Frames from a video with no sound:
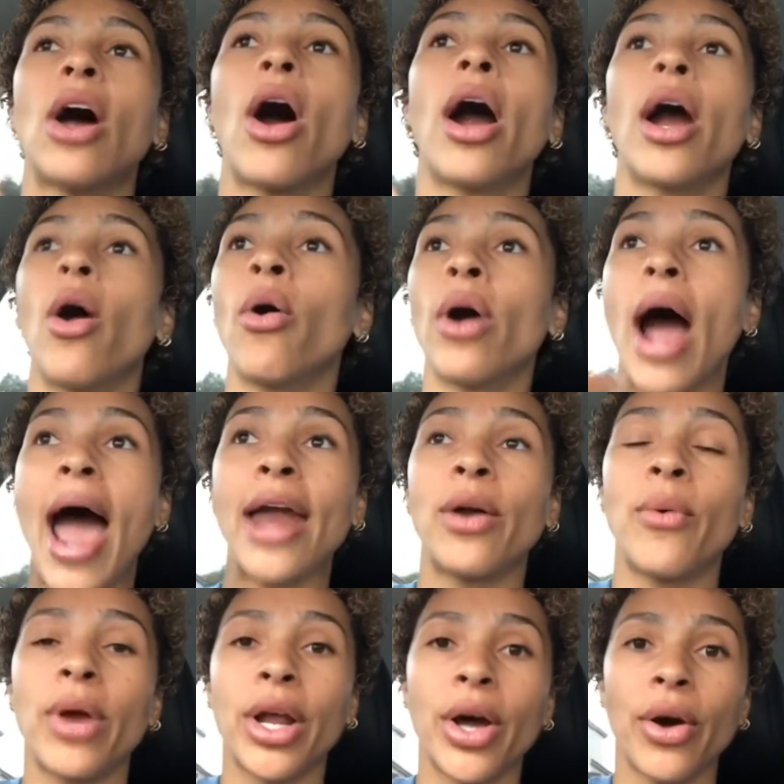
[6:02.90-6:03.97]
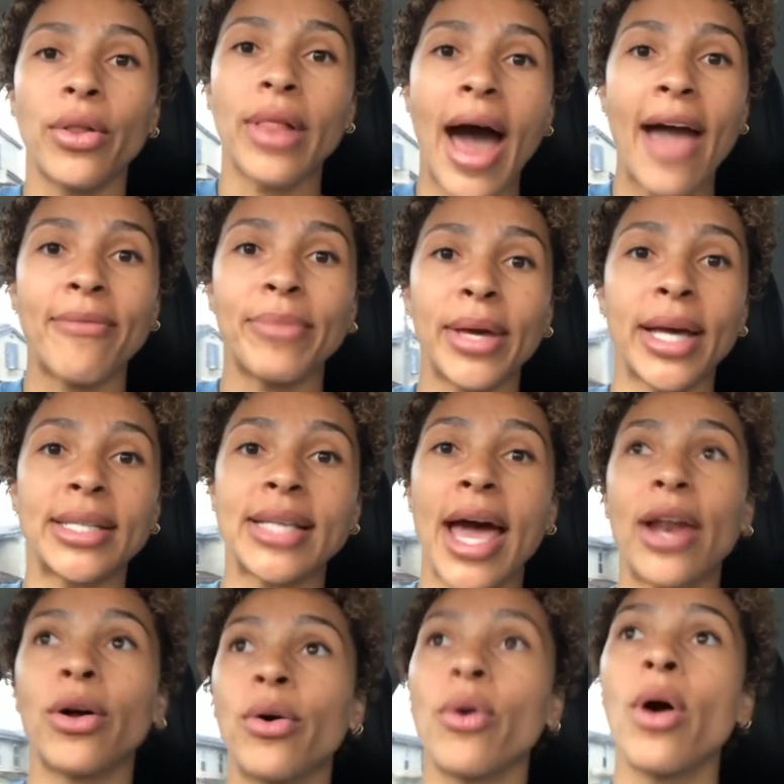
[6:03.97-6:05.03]
are, or I don't want to go live because
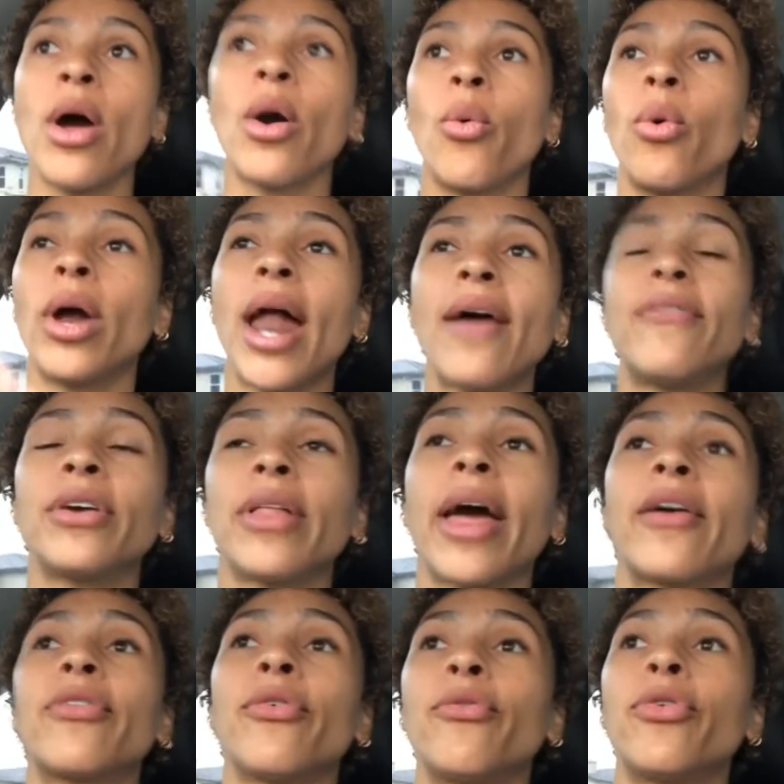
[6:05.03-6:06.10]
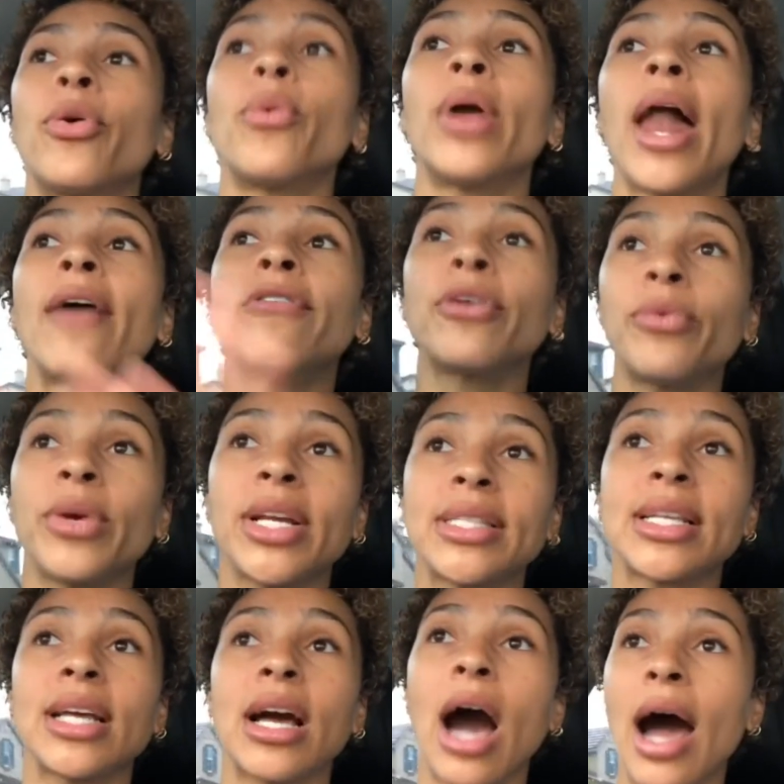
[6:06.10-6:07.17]
I don't, whatever, like for whatever
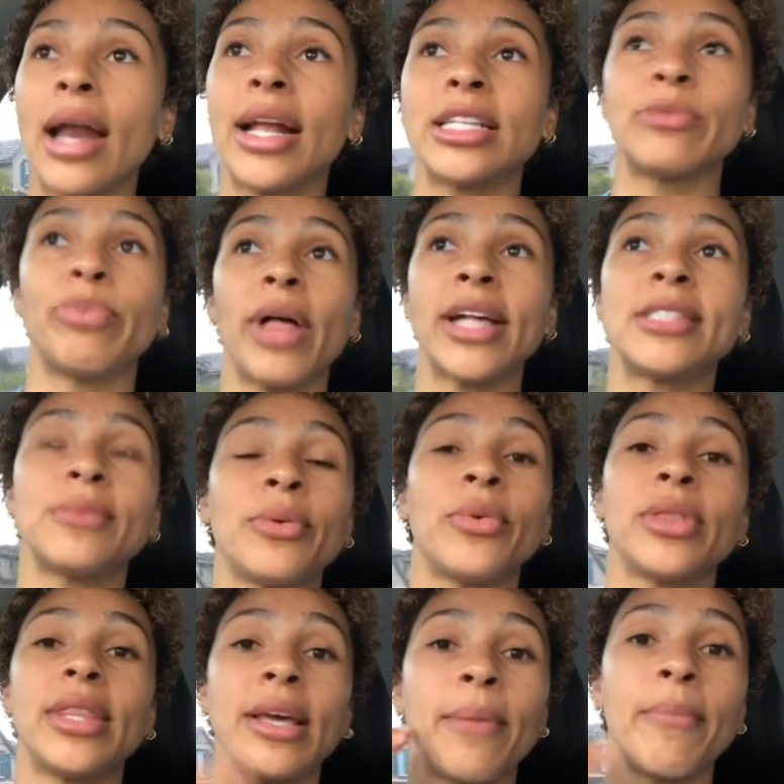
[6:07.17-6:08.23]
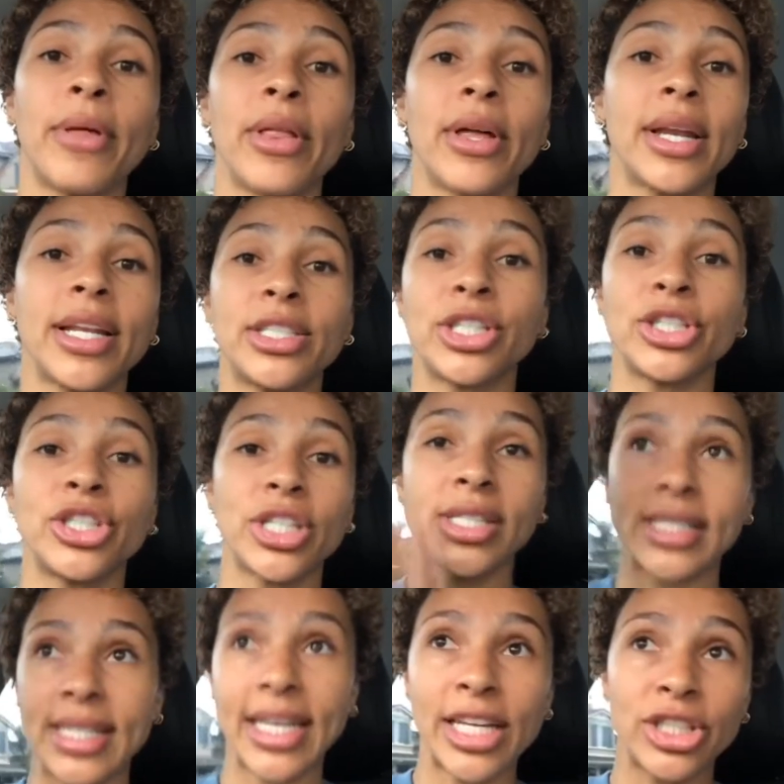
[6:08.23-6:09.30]
reason, God has blessed me with the ability to
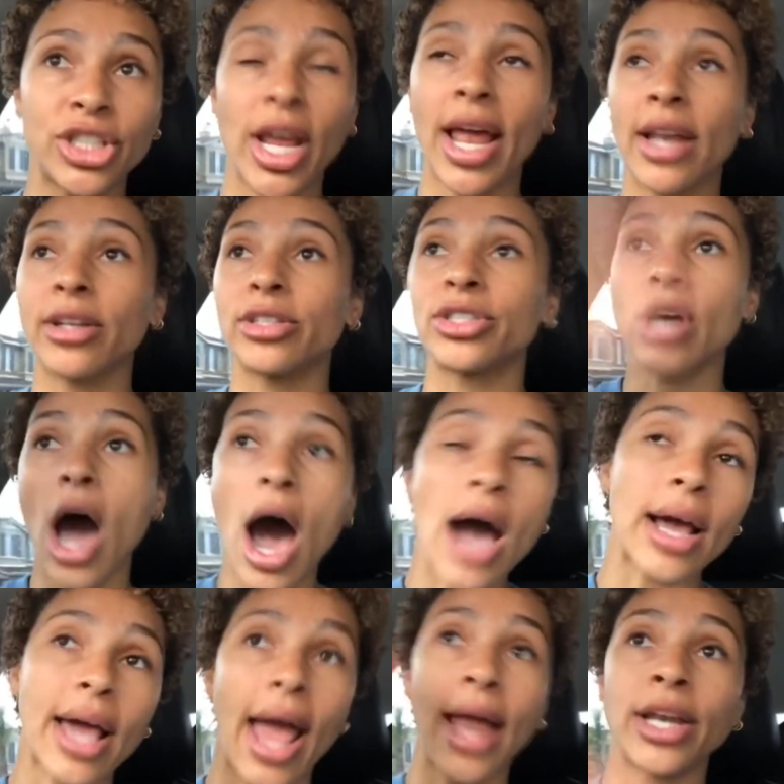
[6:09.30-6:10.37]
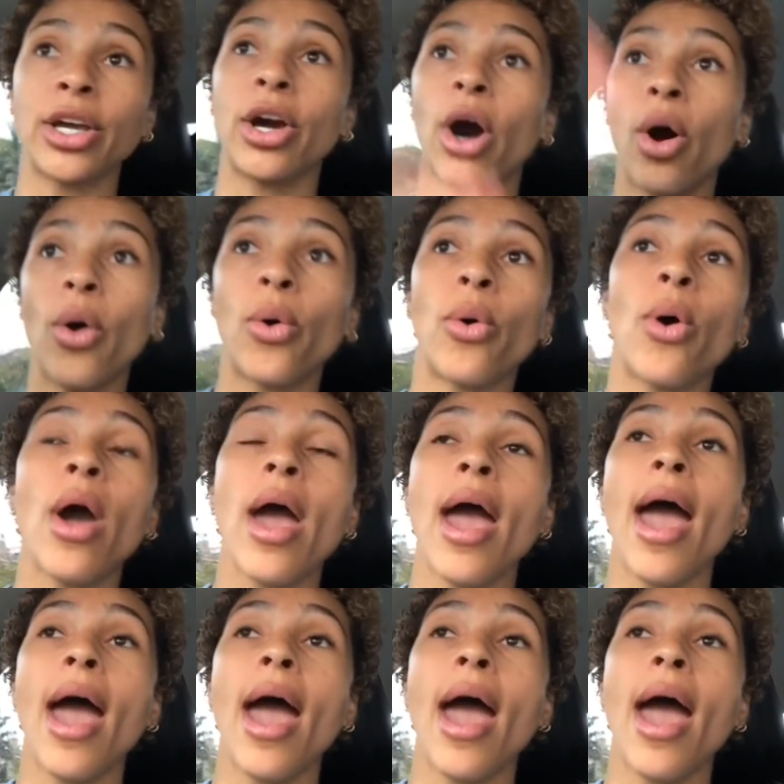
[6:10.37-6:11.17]
just teach and talk and go